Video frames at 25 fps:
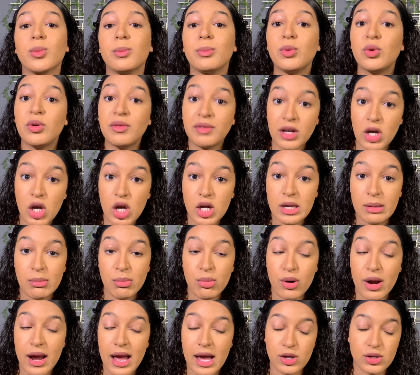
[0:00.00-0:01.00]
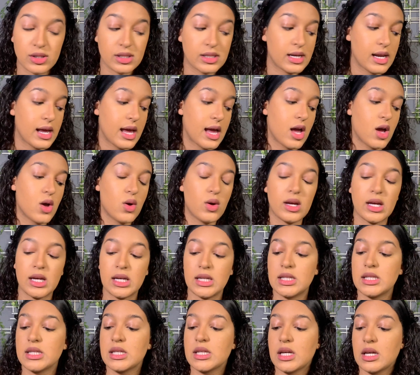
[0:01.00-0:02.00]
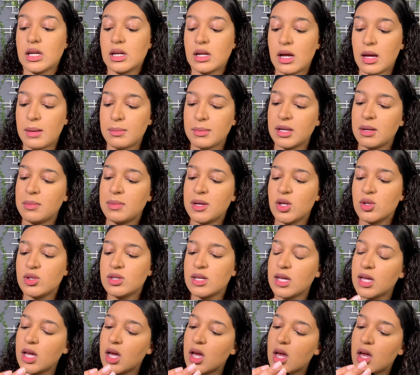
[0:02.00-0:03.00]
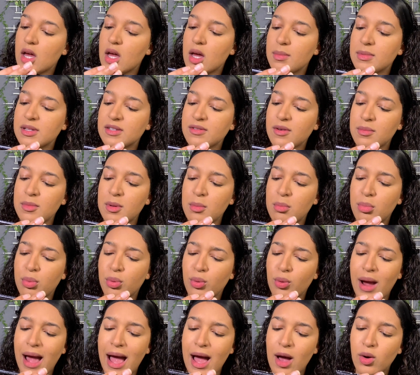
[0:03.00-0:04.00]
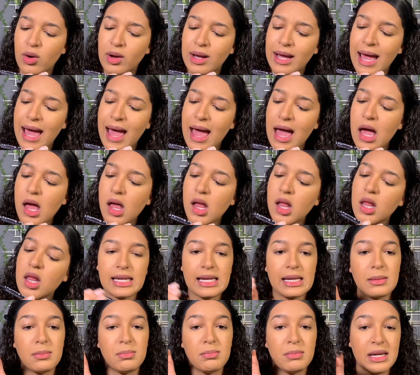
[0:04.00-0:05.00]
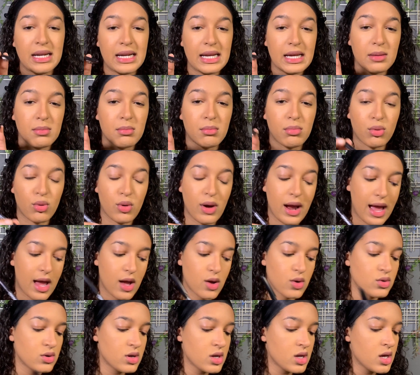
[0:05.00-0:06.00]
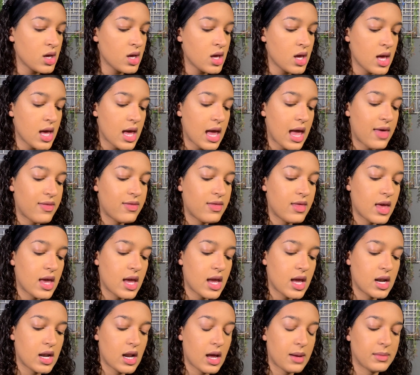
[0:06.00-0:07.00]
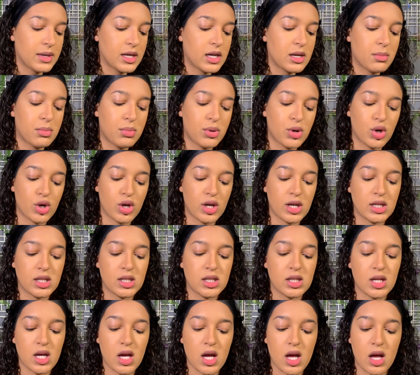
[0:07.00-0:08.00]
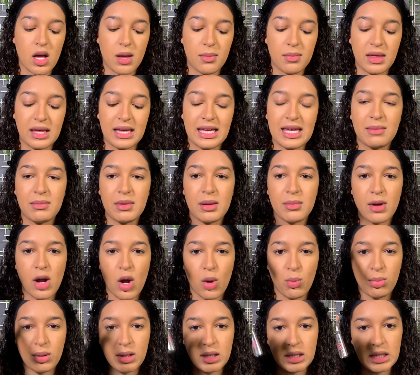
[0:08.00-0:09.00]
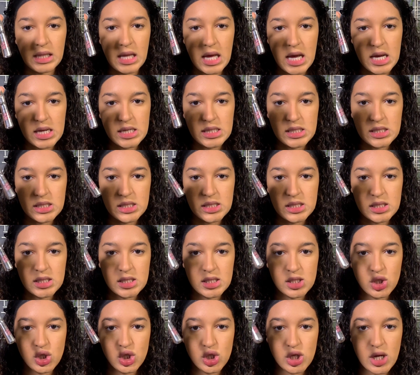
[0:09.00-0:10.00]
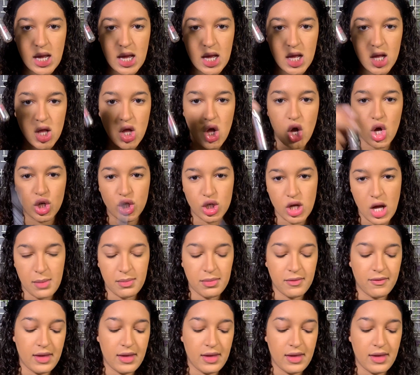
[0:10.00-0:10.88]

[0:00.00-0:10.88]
moving on to brows now. I'm gonna be using, it's from the Brow Gal in medium brown. And then I'm gonna put the Gimme Brow Plus gel on top of